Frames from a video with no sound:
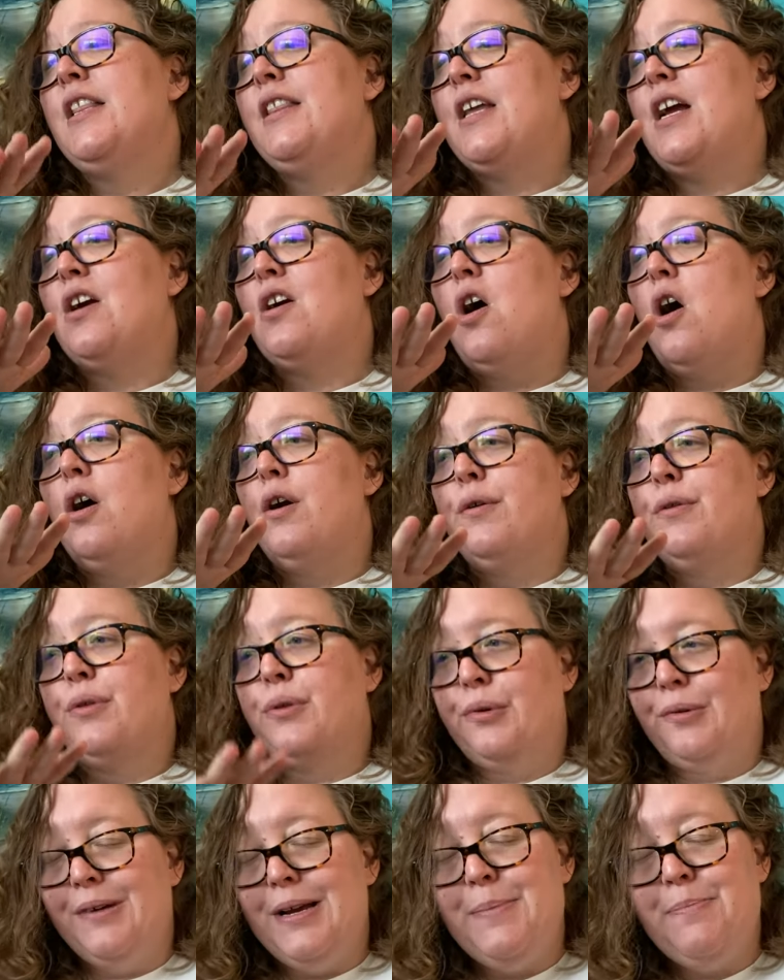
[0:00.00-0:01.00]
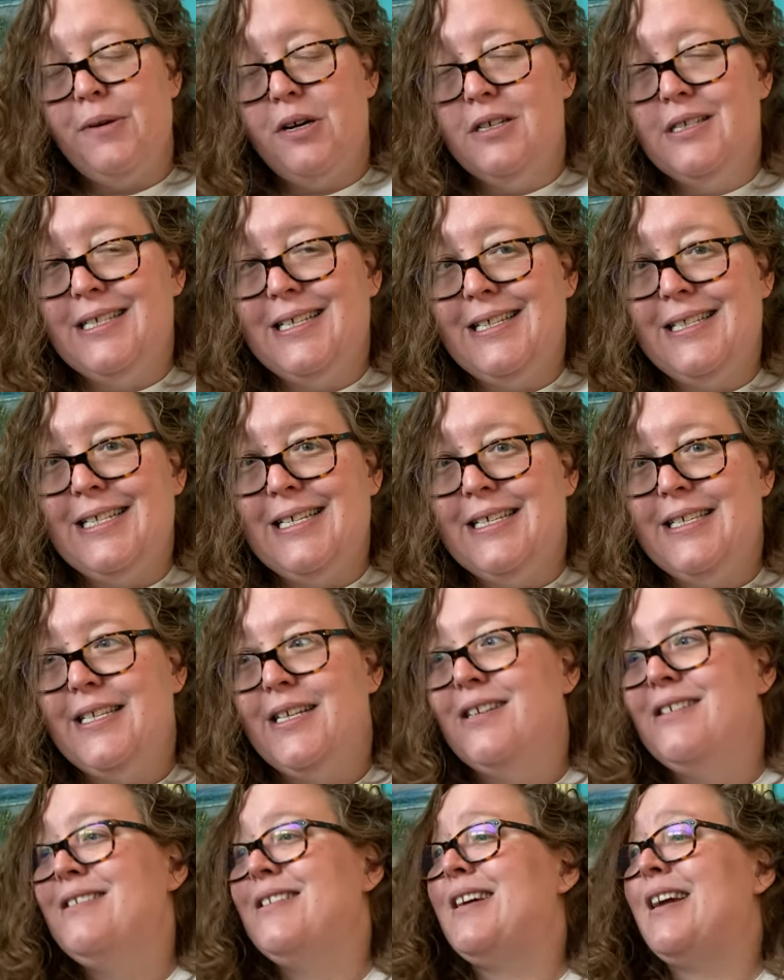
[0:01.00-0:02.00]
There are three books in this
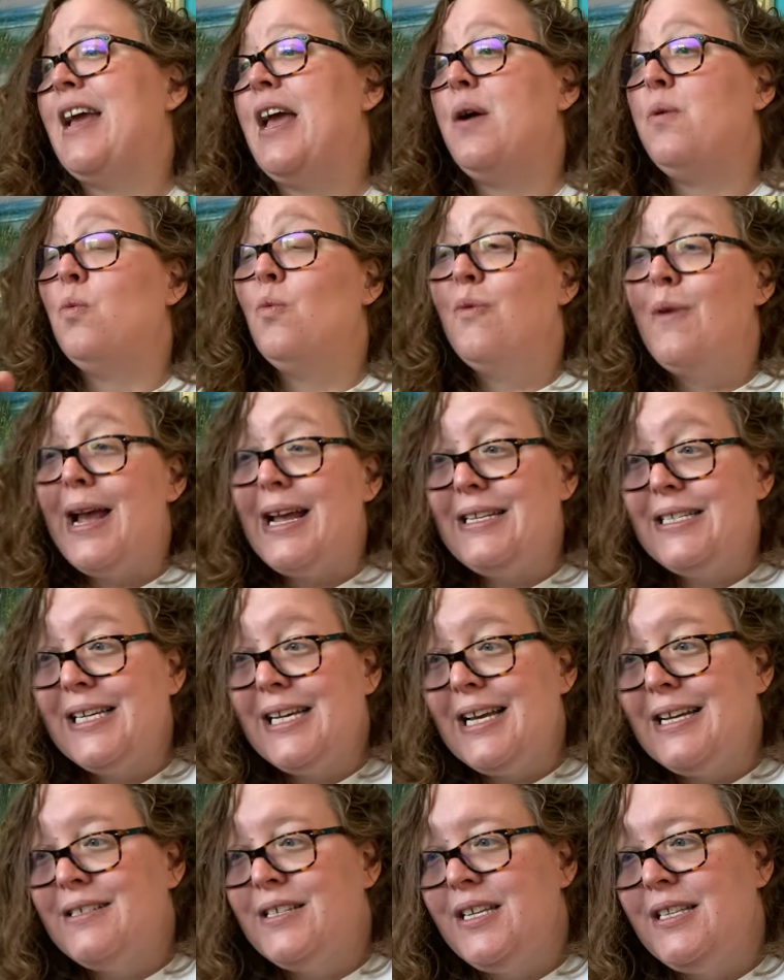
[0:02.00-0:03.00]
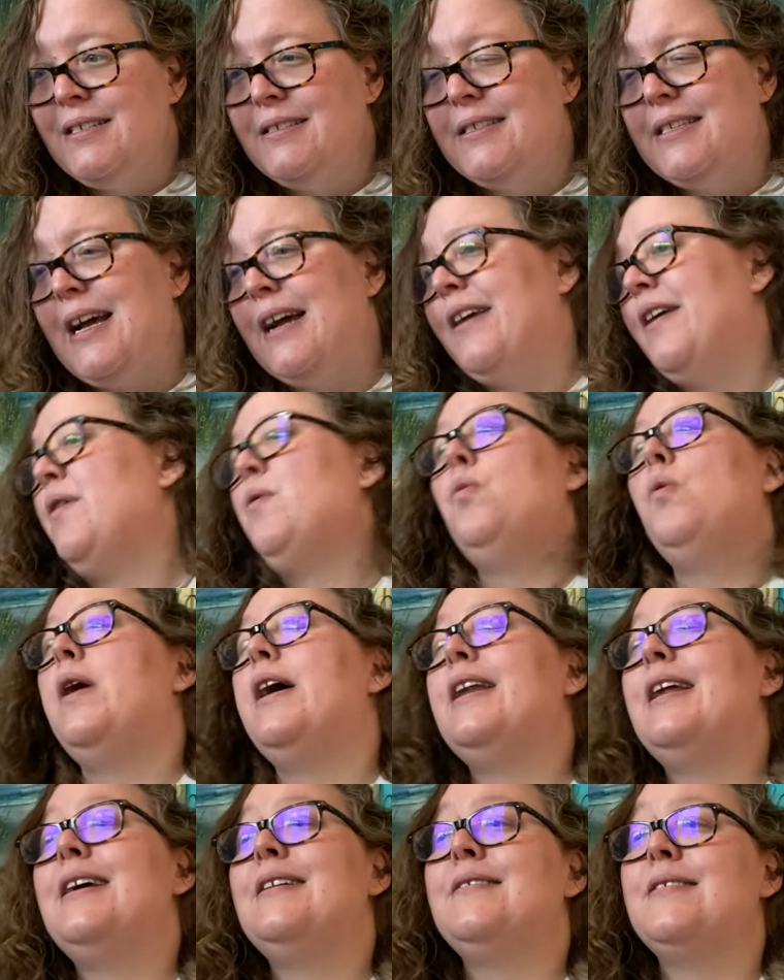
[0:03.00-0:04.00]
series. I can't wait to get to the second
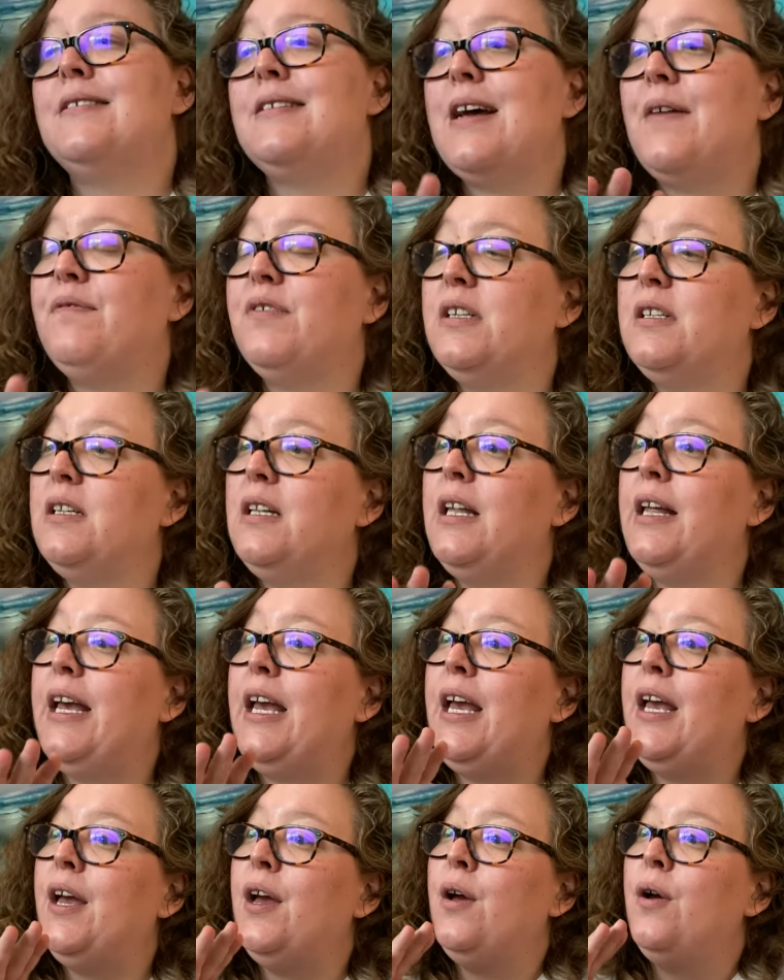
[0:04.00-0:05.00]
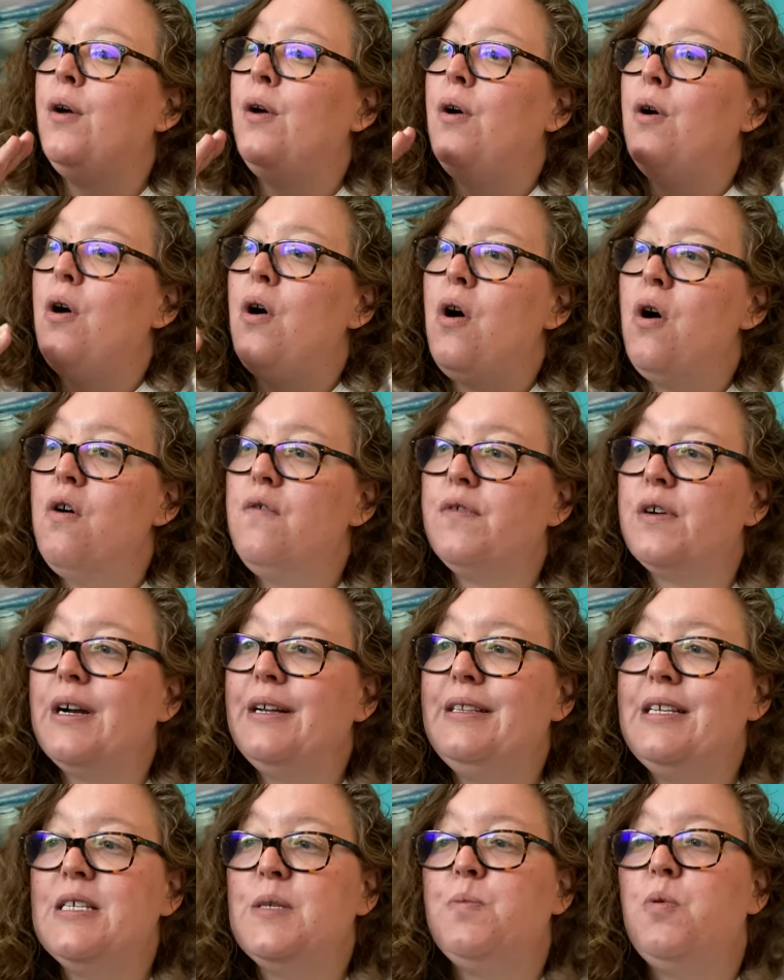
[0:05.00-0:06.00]
one. It's definitely over
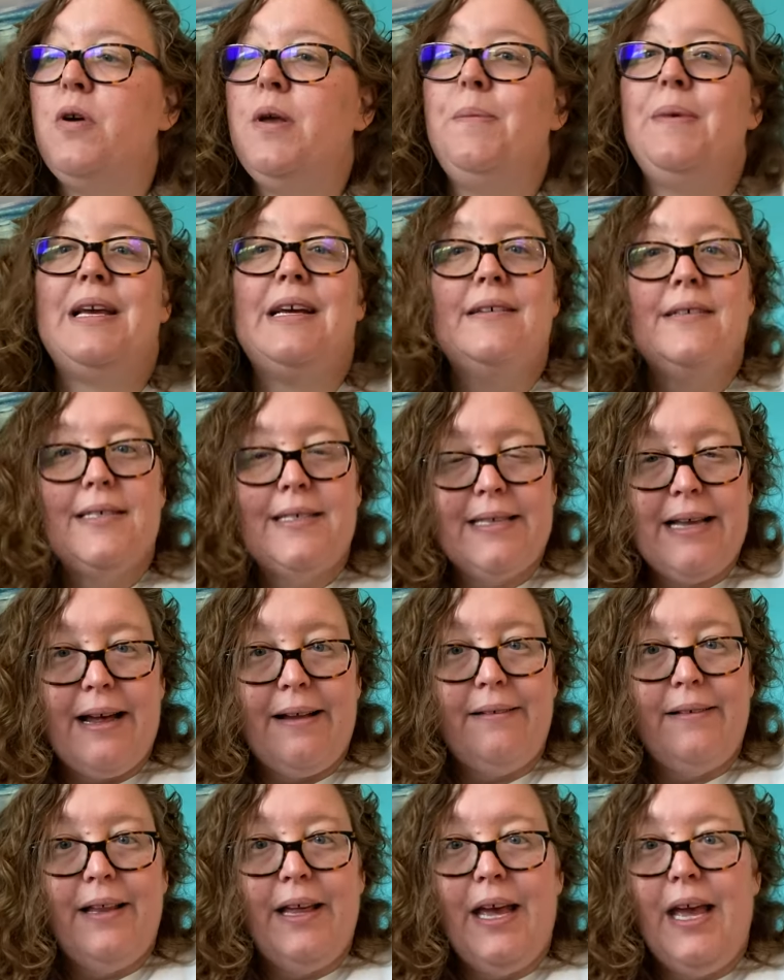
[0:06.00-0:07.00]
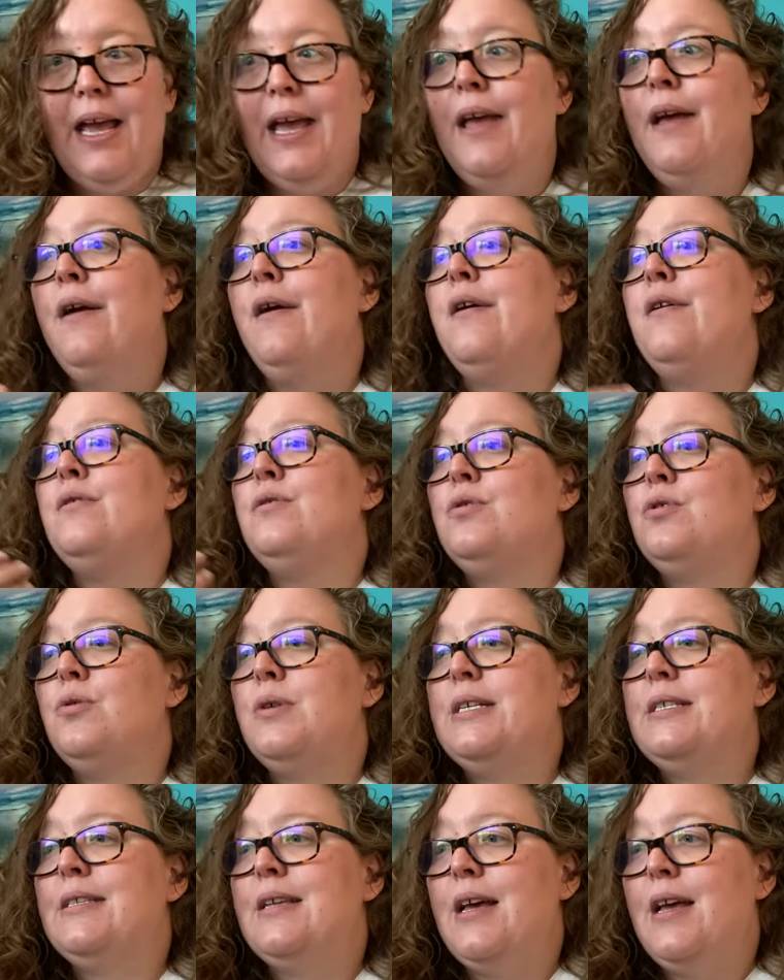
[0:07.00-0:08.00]
at this point because sadly,
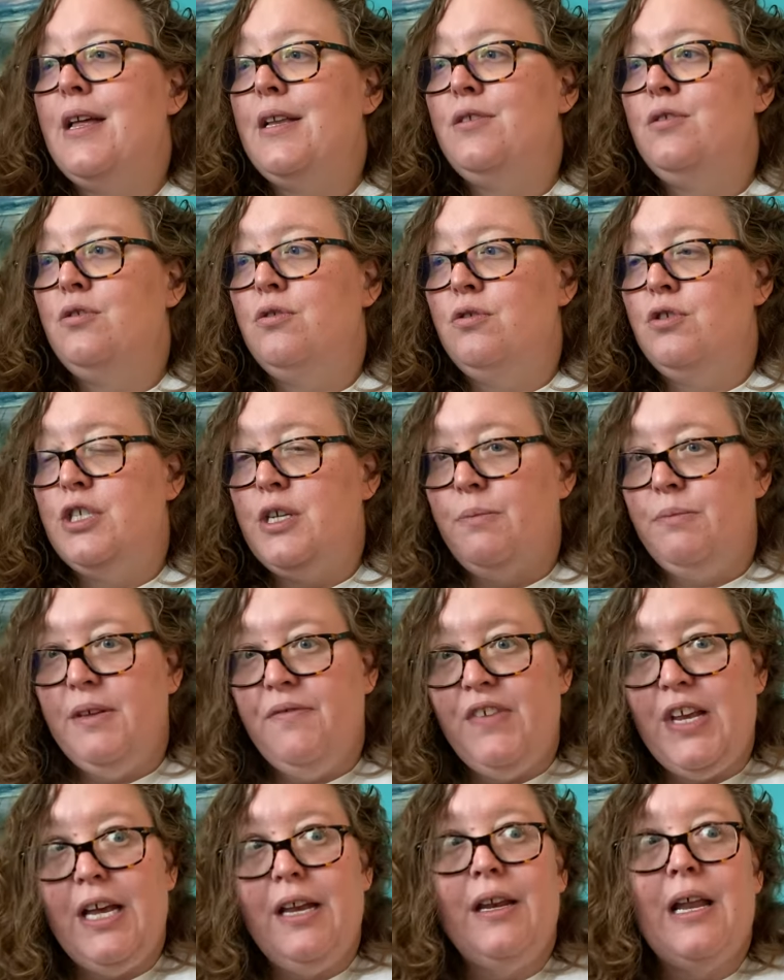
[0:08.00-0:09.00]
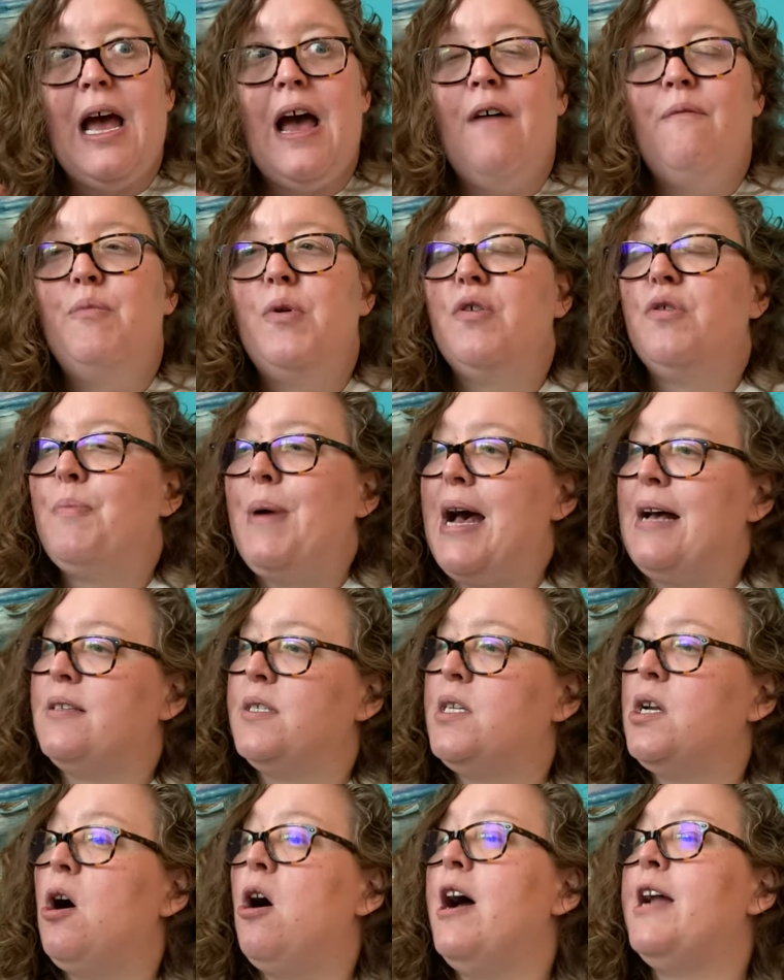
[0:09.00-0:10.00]
Joyce and Jim Levine have both
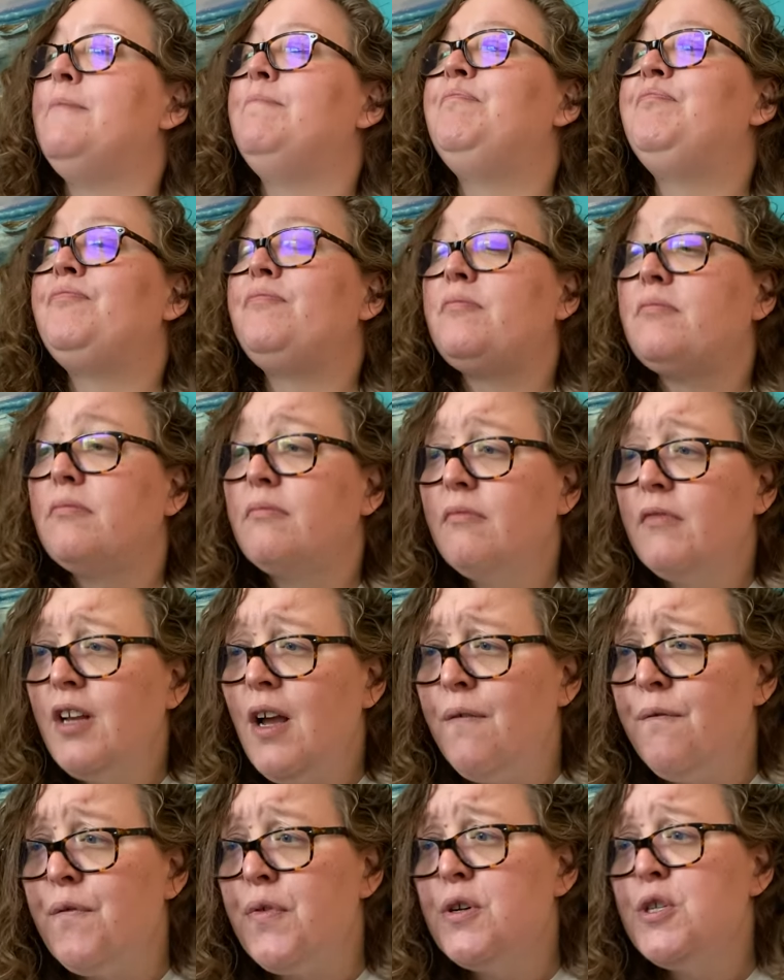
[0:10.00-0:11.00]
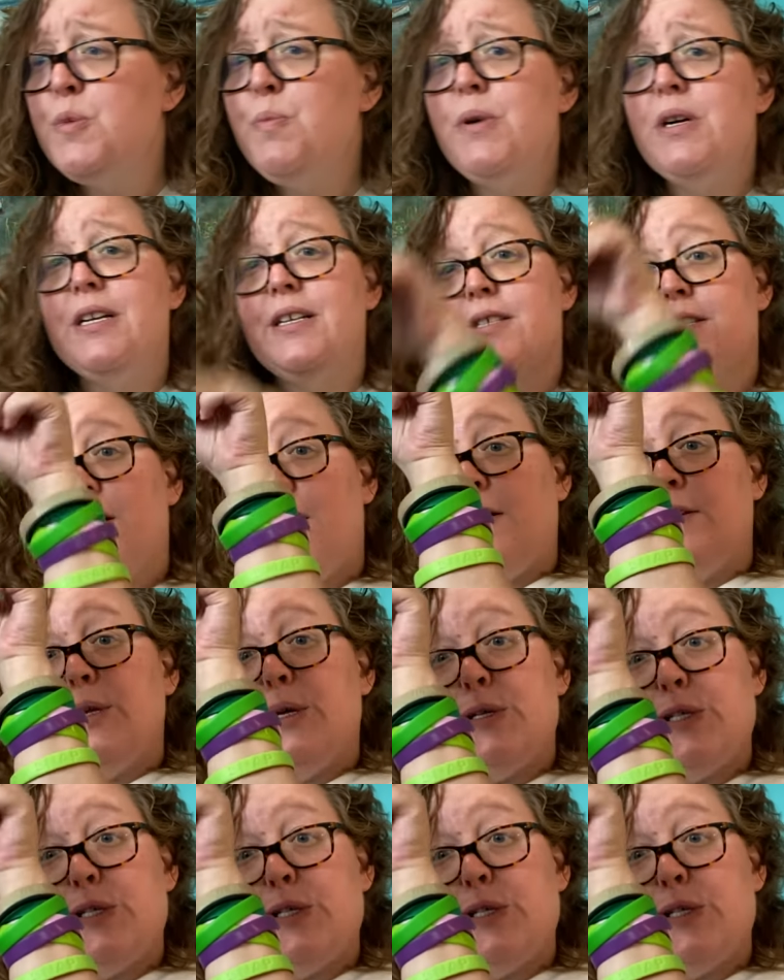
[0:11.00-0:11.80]
passed on. First book is called